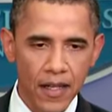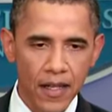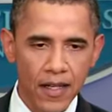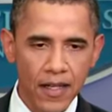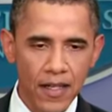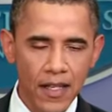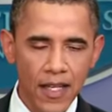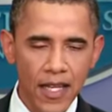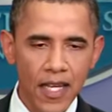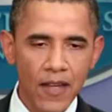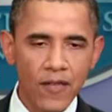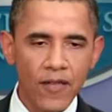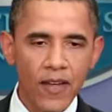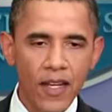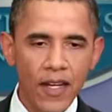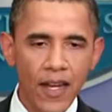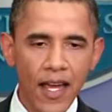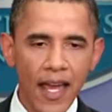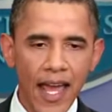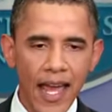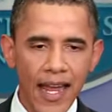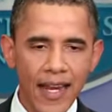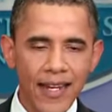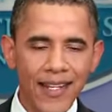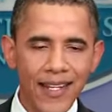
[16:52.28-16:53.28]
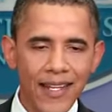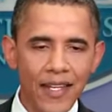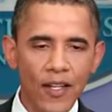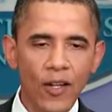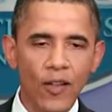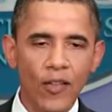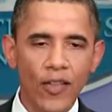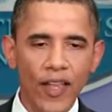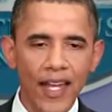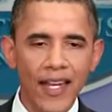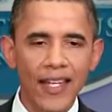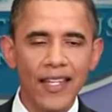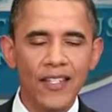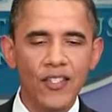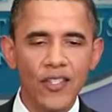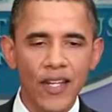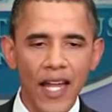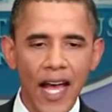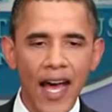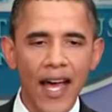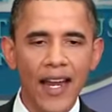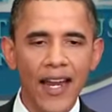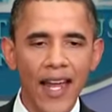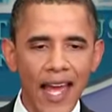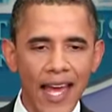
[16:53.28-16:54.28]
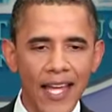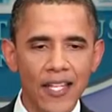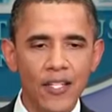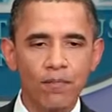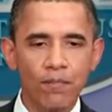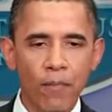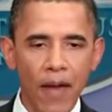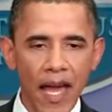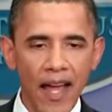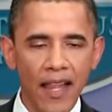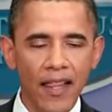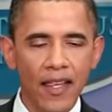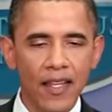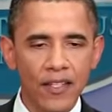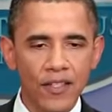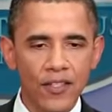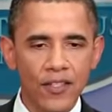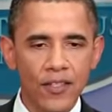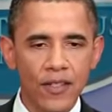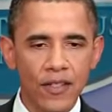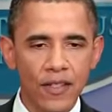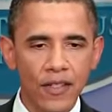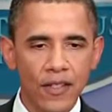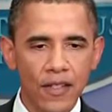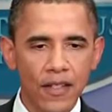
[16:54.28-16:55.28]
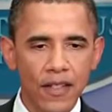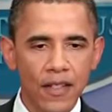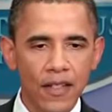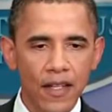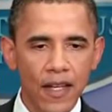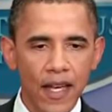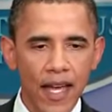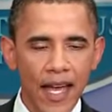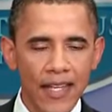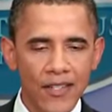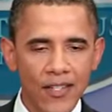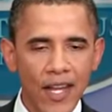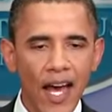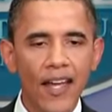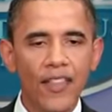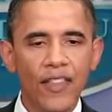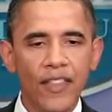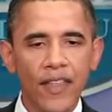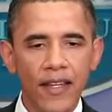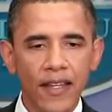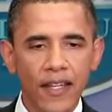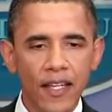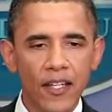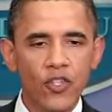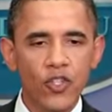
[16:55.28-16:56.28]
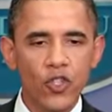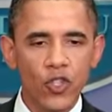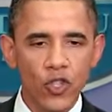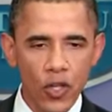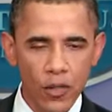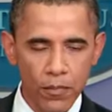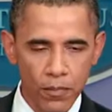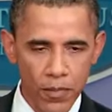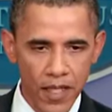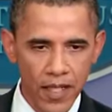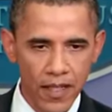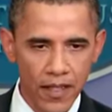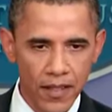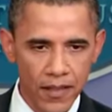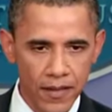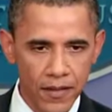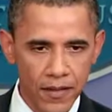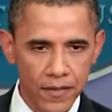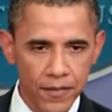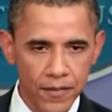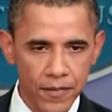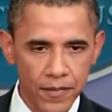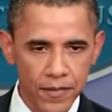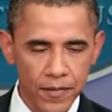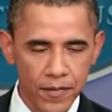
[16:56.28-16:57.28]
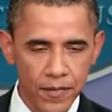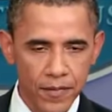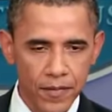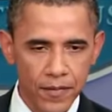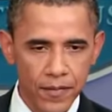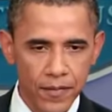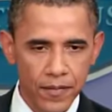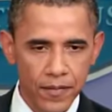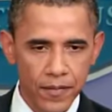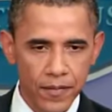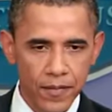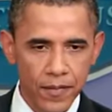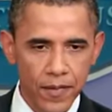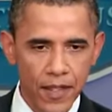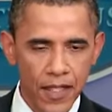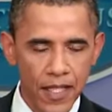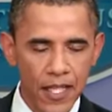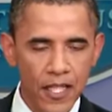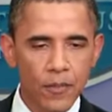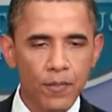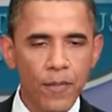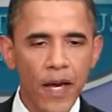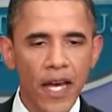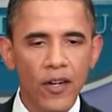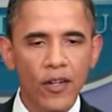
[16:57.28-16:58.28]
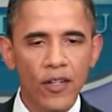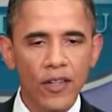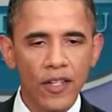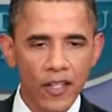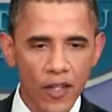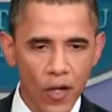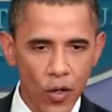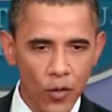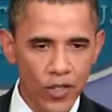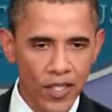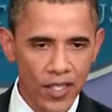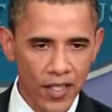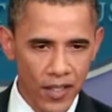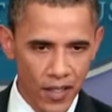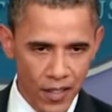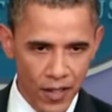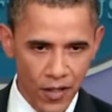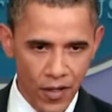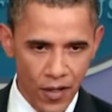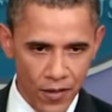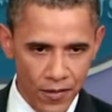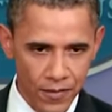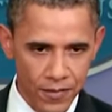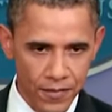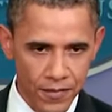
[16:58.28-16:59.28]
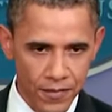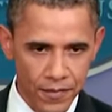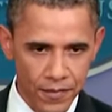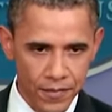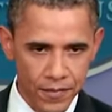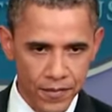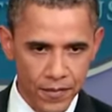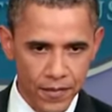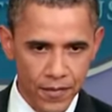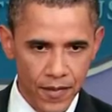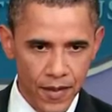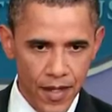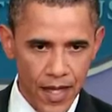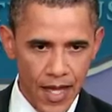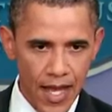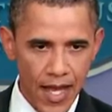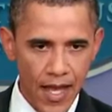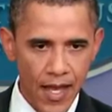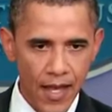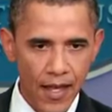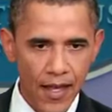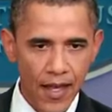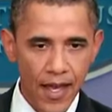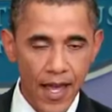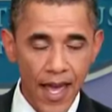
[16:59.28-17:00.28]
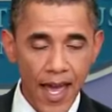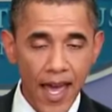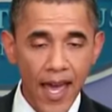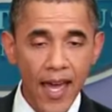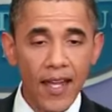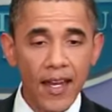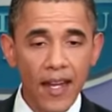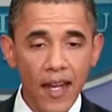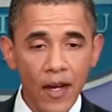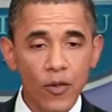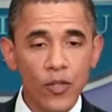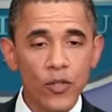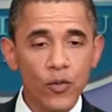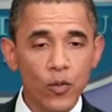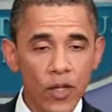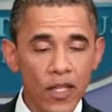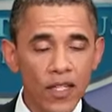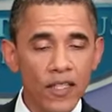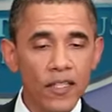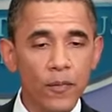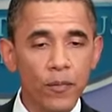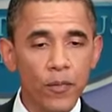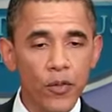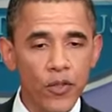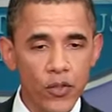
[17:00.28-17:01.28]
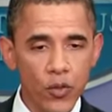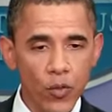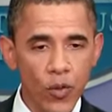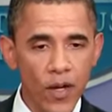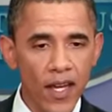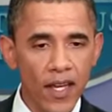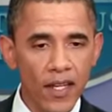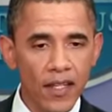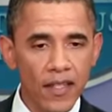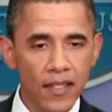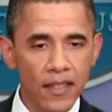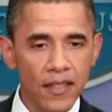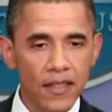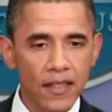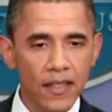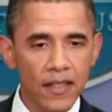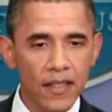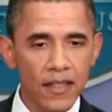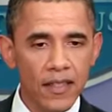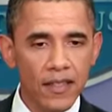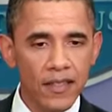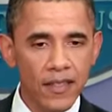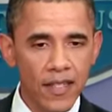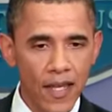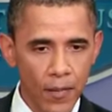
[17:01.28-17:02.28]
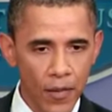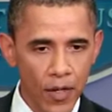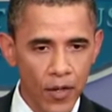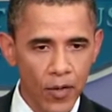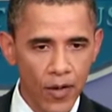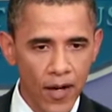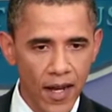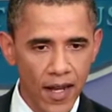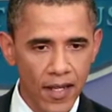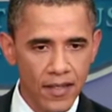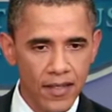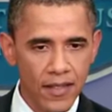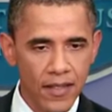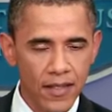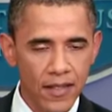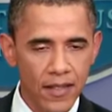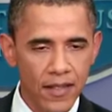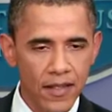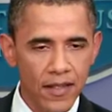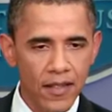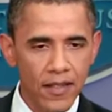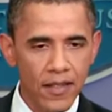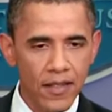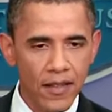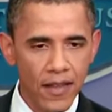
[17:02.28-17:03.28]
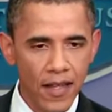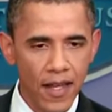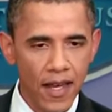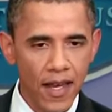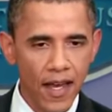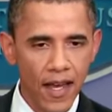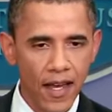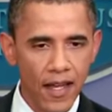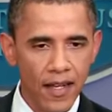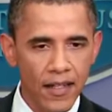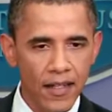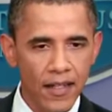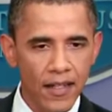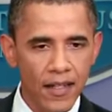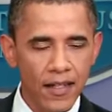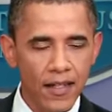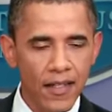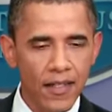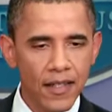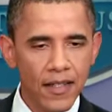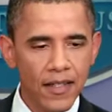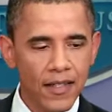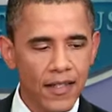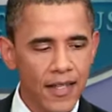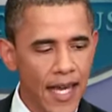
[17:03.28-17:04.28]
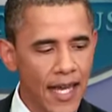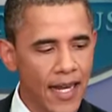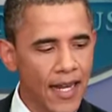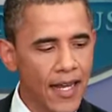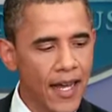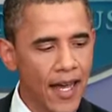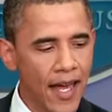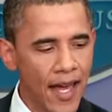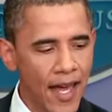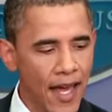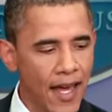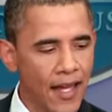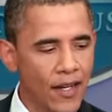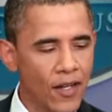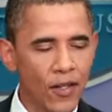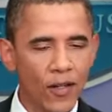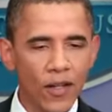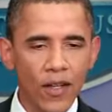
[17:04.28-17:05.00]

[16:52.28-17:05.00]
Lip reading: even a deal that is not as balanced as I think it should be is better than no deal at all. And I was willing to persuade Democrats that getting a handle